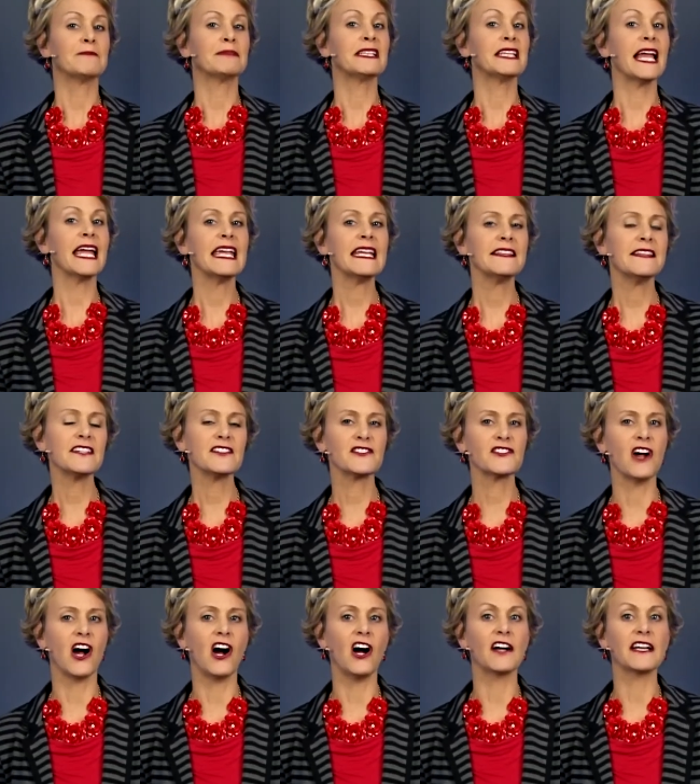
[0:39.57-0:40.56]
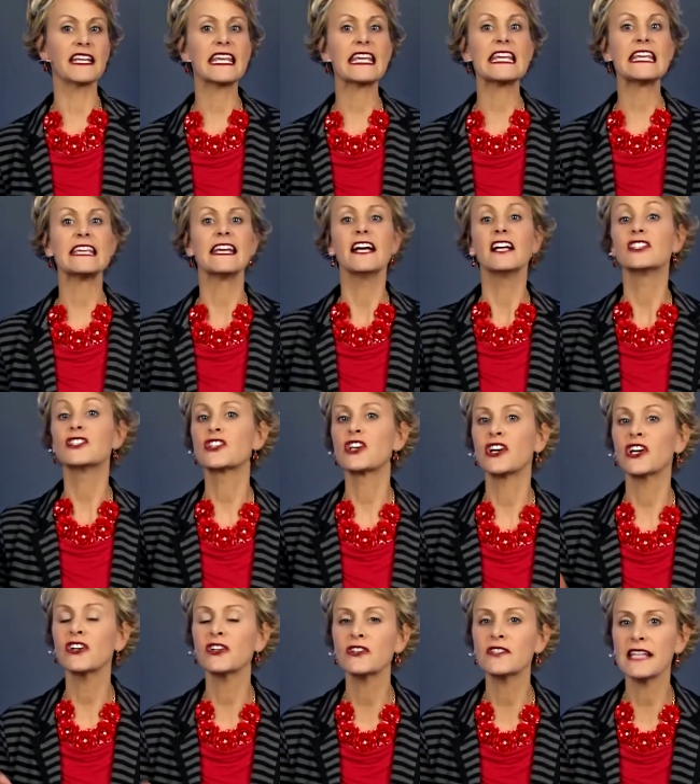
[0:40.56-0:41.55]
played the song, he
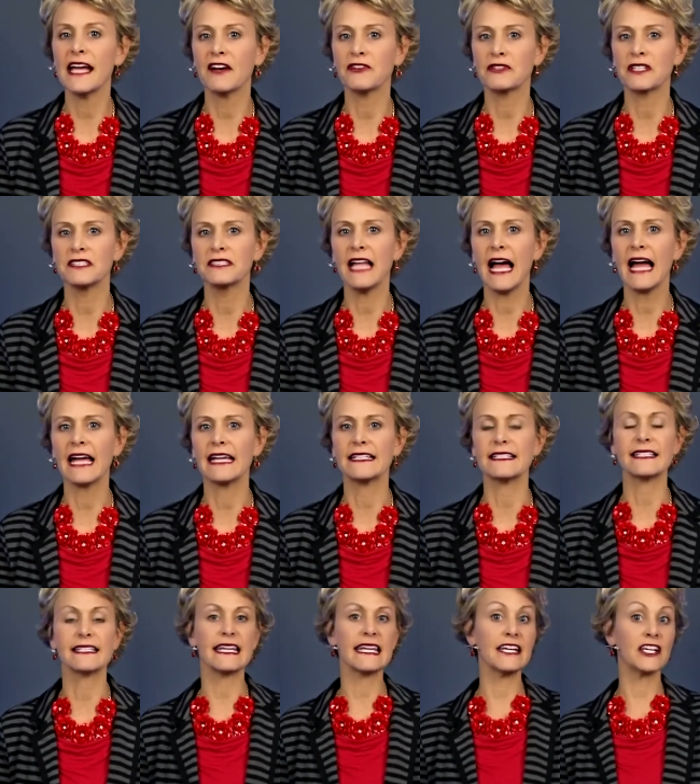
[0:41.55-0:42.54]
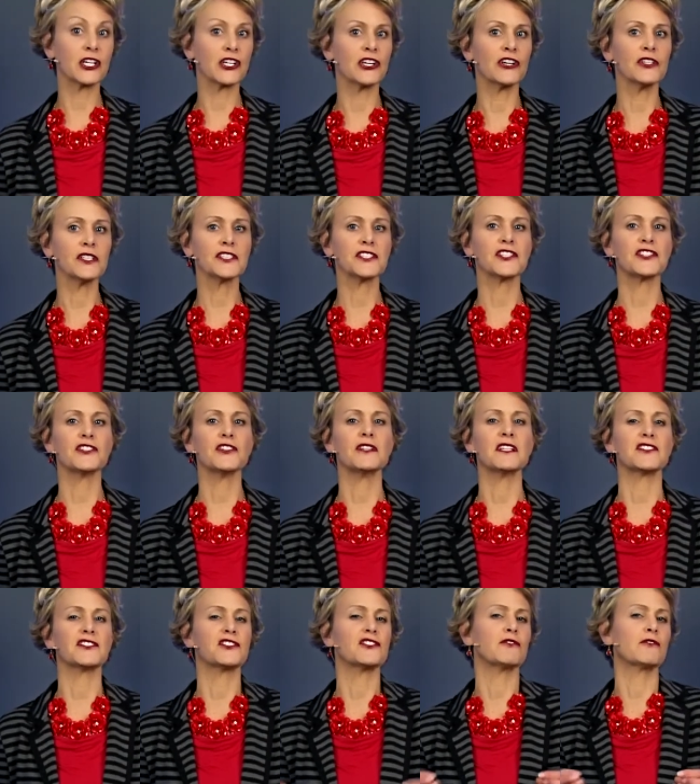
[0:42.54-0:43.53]
turned out the lights. He encouraged
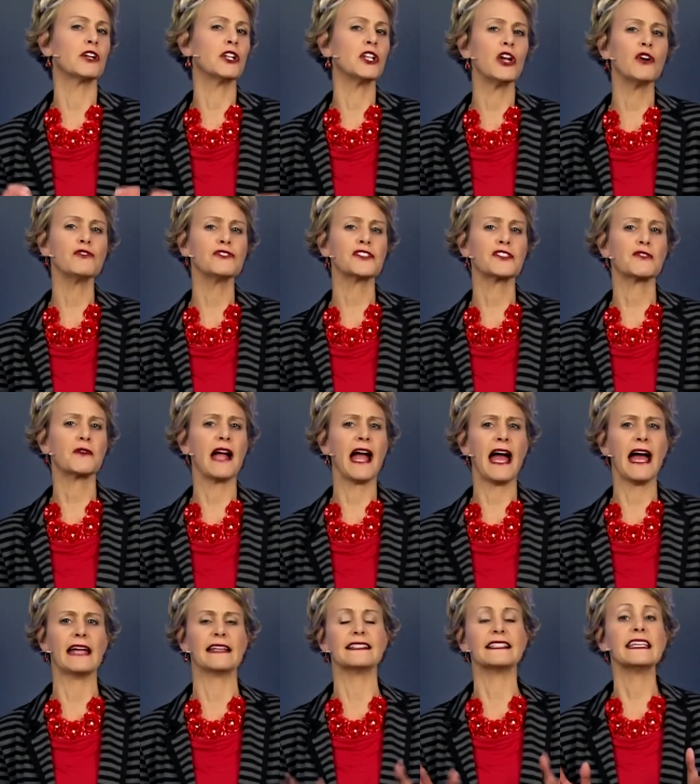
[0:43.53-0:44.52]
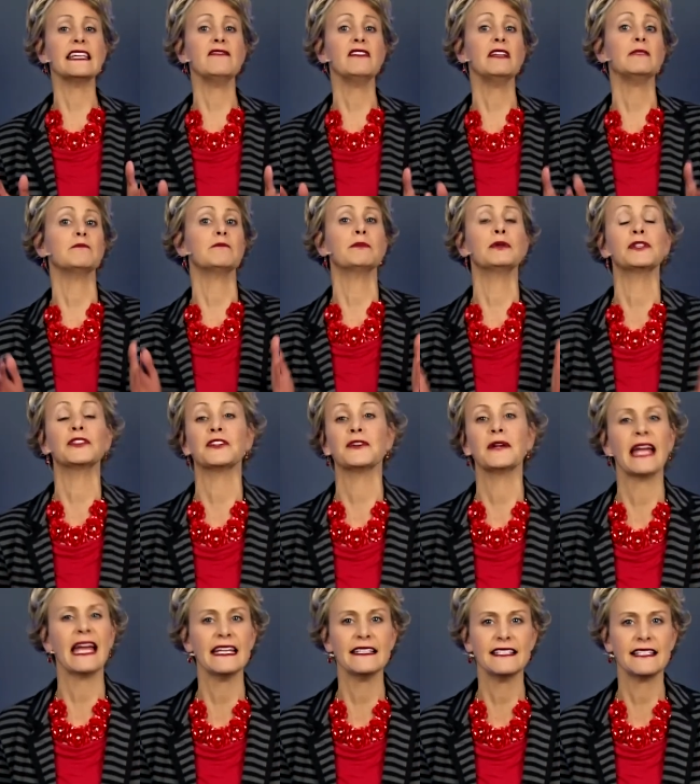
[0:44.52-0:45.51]
students to close their eyes, even put their
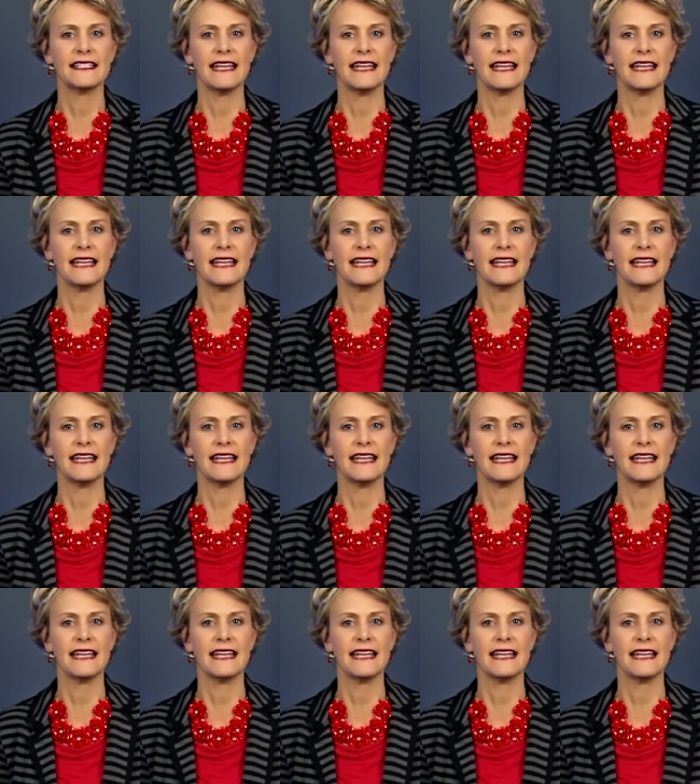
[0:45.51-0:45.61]
heads